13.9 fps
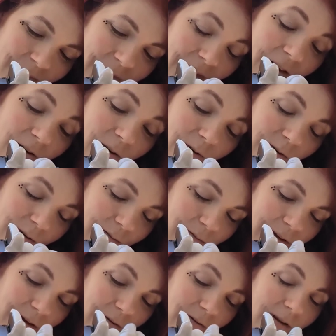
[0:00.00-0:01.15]
I also
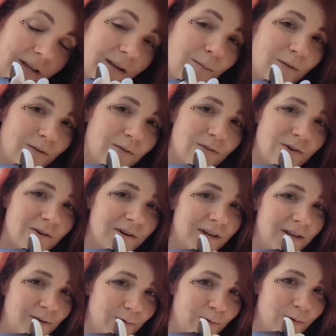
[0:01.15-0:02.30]
found, and I'm so sorry
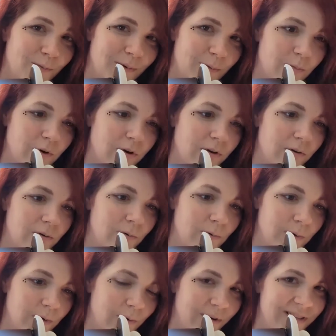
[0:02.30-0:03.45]
I don't remember who
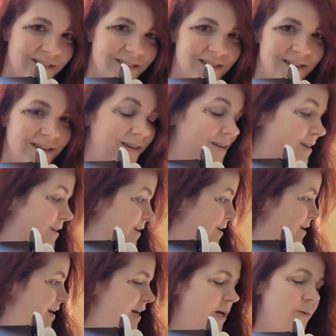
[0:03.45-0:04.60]
requested it.
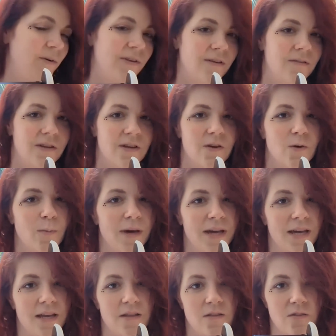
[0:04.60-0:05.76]
I always have to go
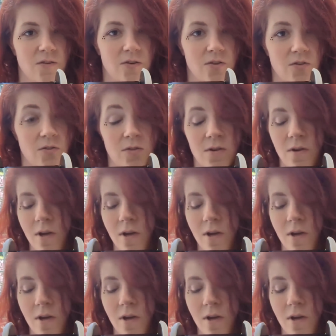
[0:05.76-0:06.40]
back and search through the